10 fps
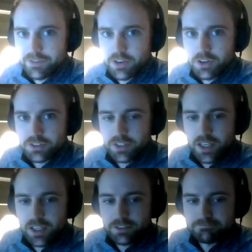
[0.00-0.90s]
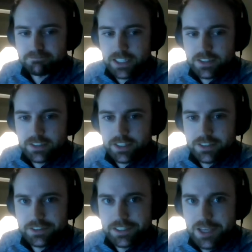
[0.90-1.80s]
folks. Like it's
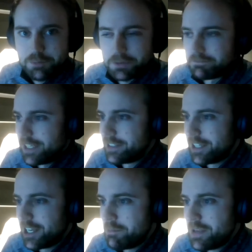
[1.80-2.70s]
steep. It's gonna be